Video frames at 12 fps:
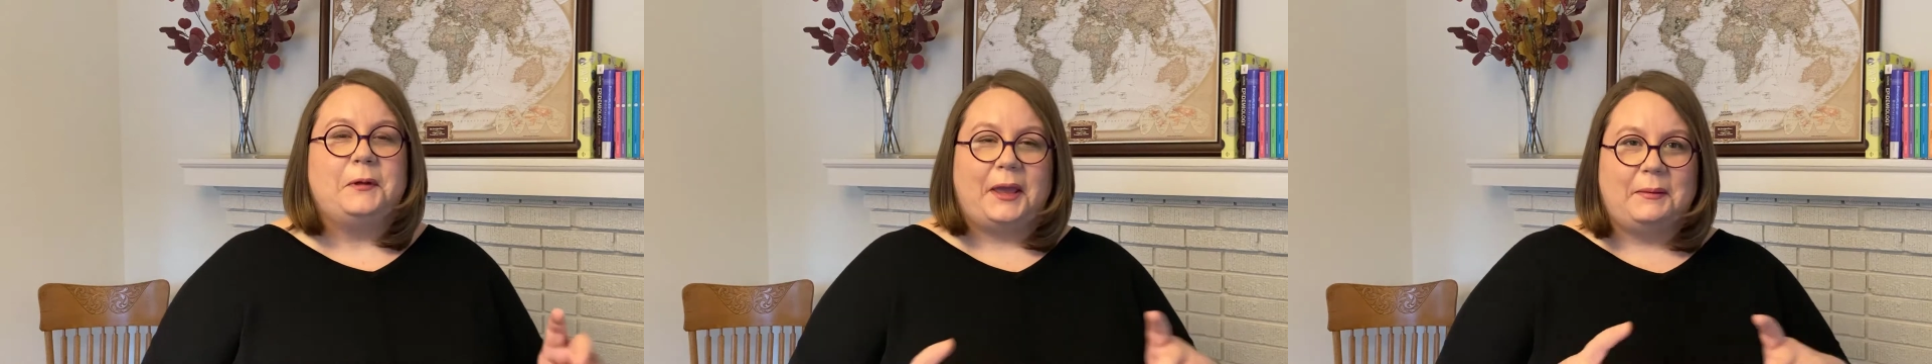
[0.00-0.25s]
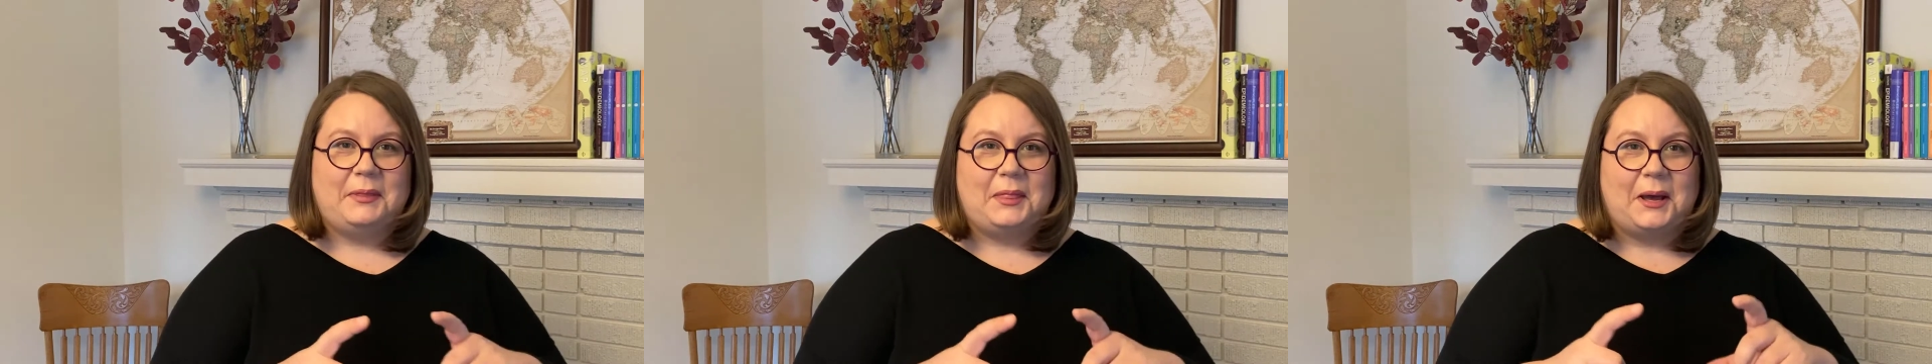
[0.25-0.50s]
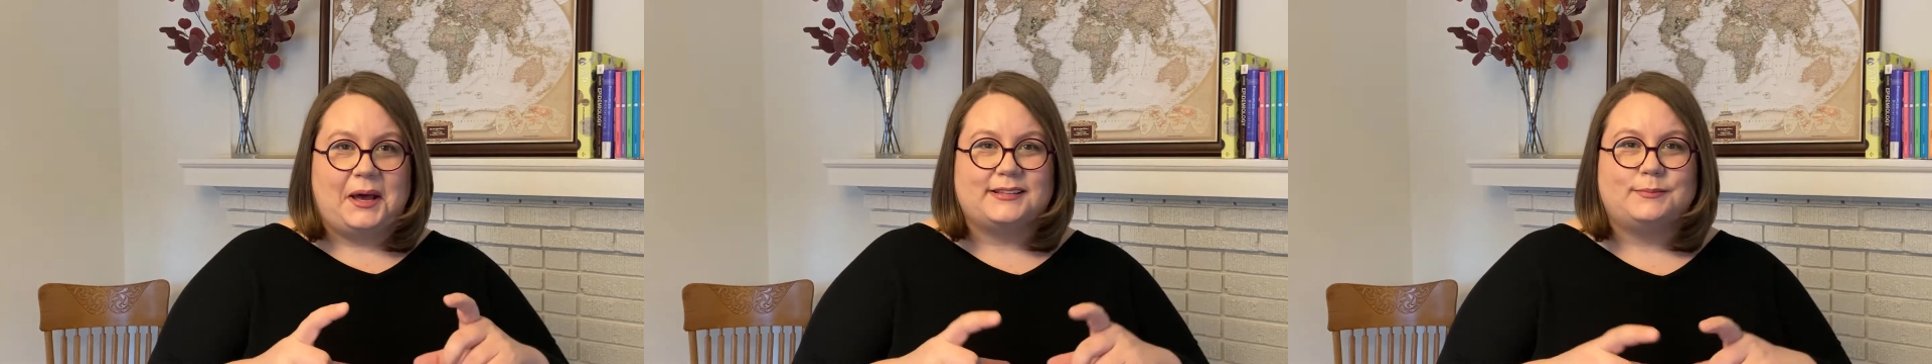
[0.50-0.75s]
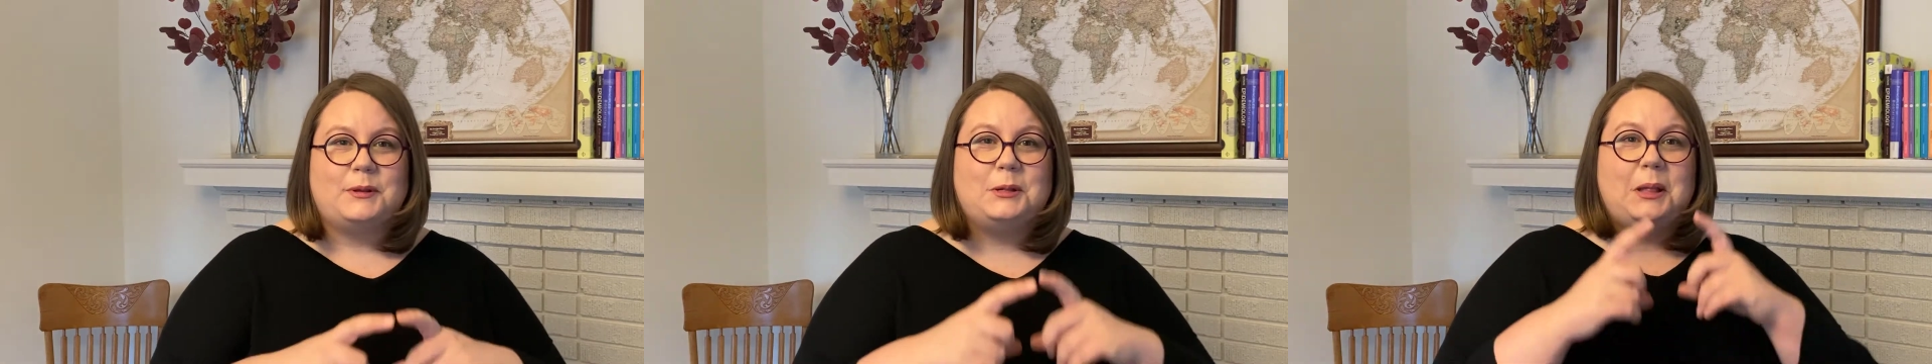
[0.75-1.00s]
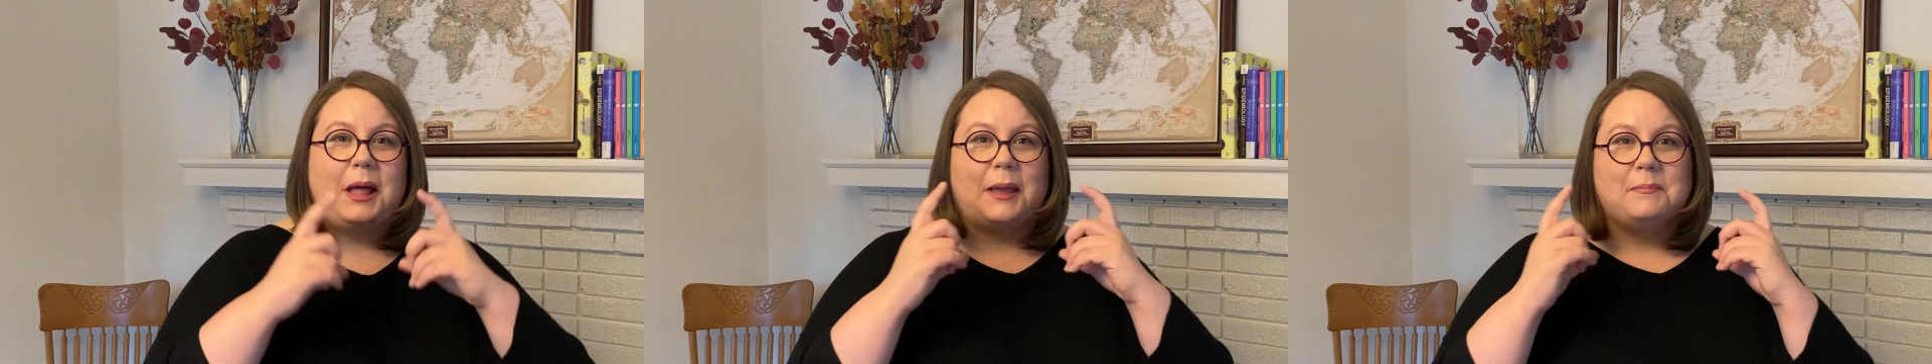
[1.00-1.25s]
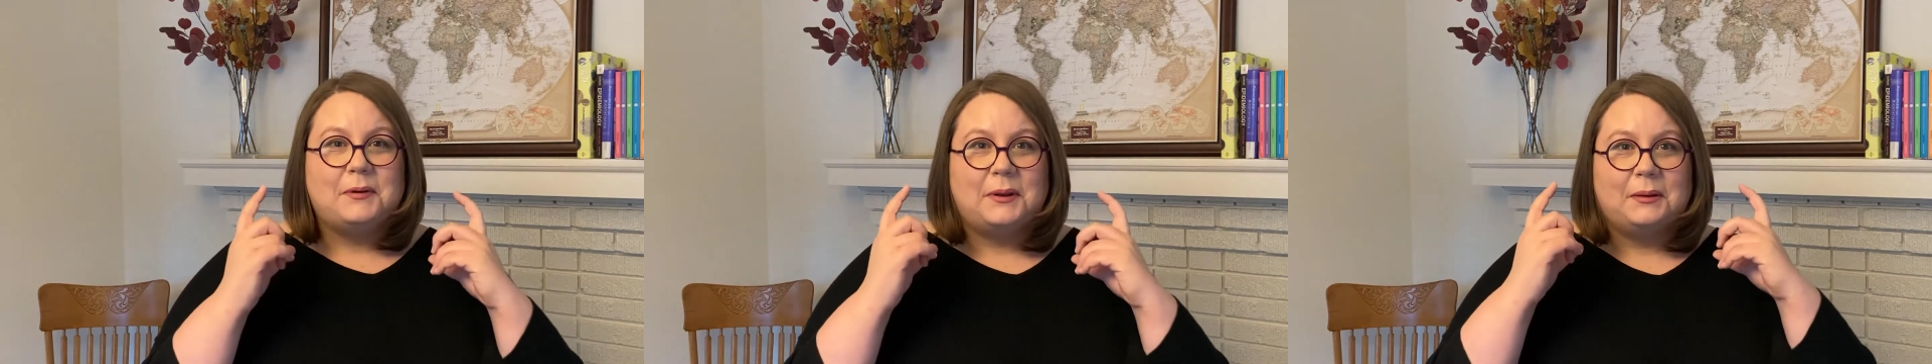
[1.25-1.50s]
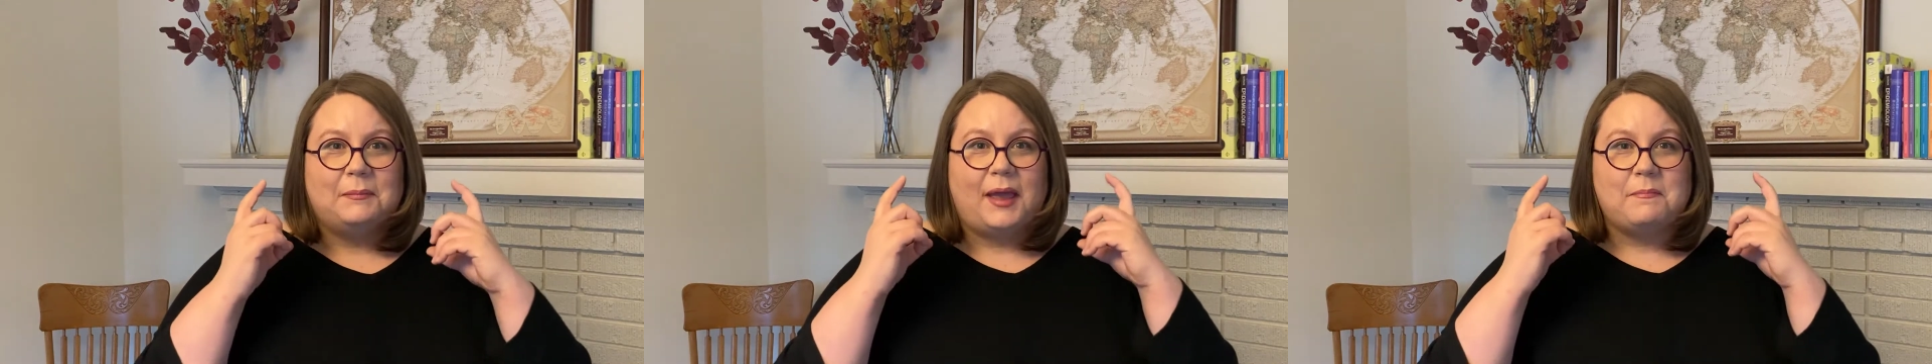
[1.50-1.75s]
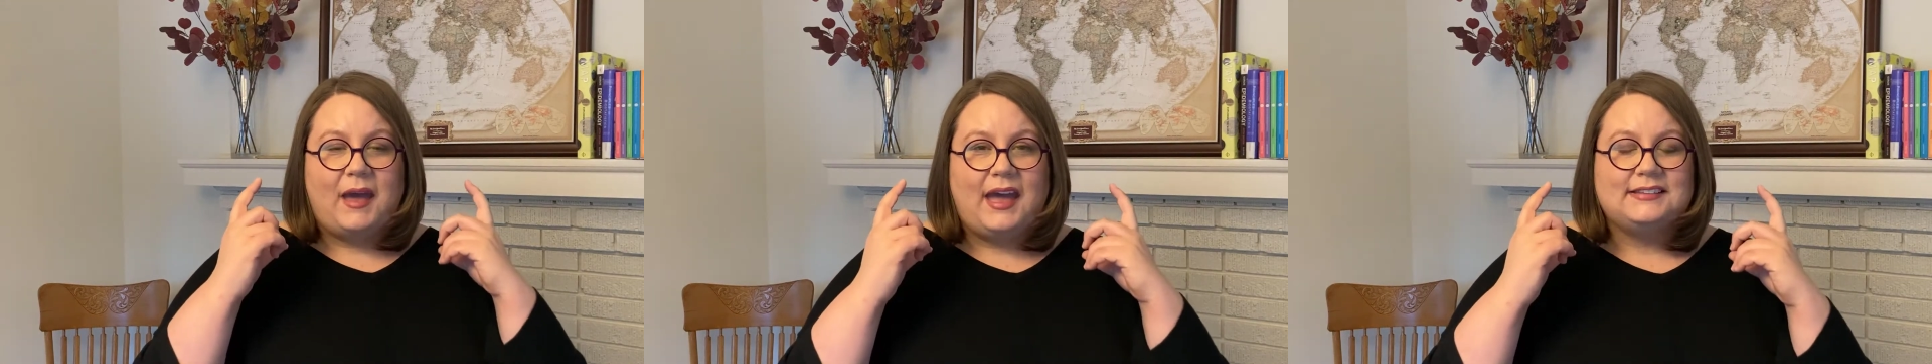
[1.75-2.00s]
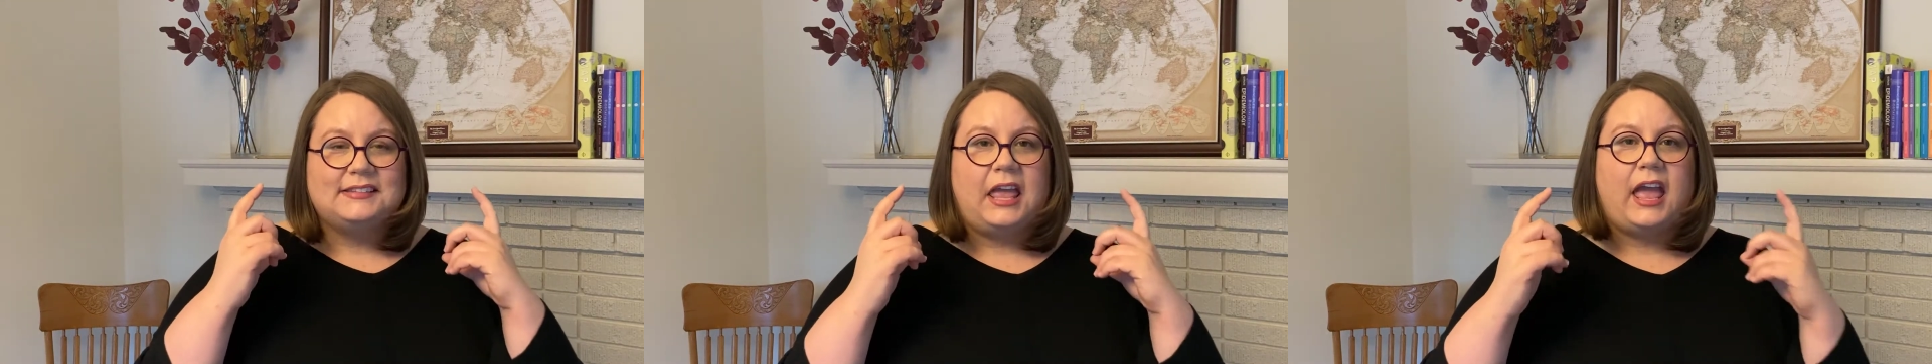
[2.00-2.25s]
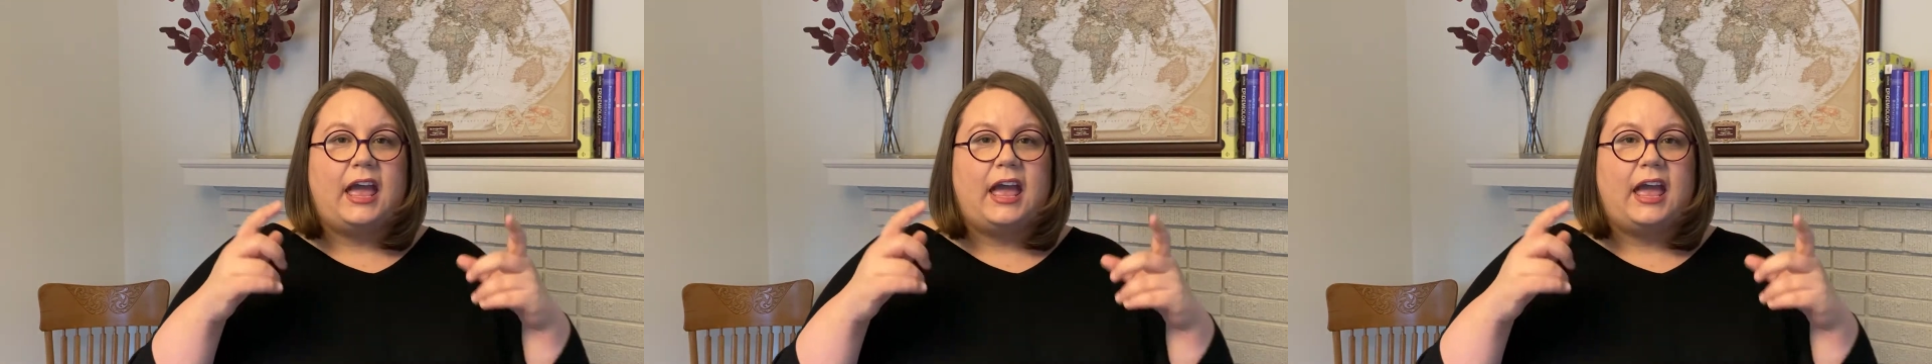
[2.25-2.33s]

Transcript: When I'm in the hospital, I put on my mask